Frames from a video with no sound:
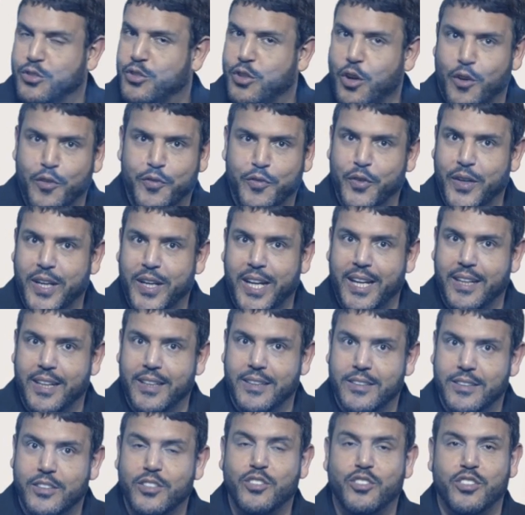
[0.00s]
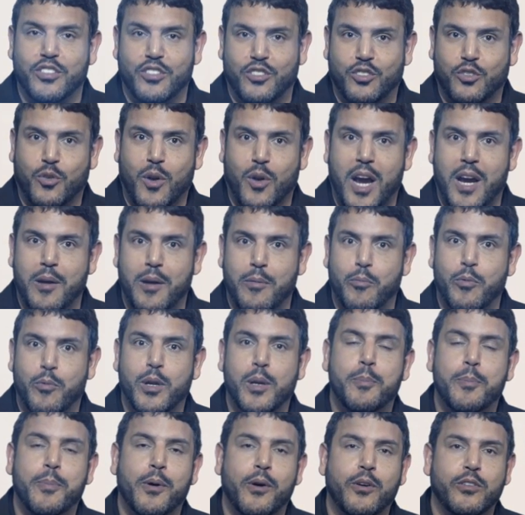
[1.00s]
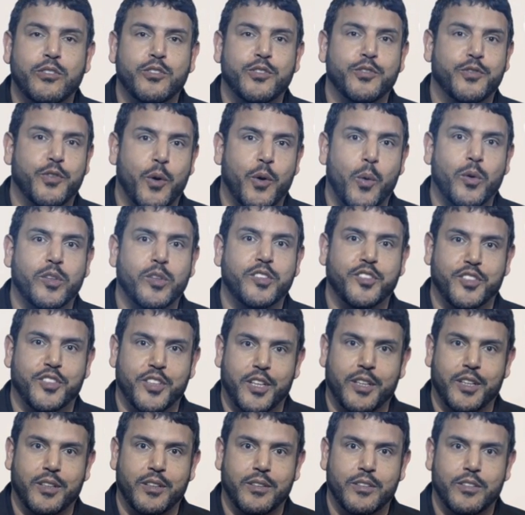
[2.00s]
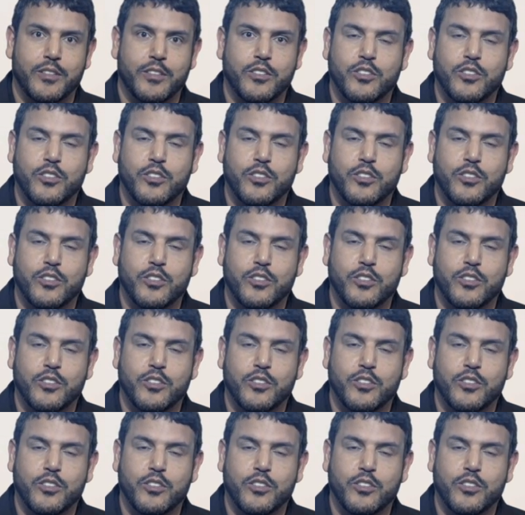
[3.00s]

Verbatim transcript: don't forget to subscribe, repost, forward share,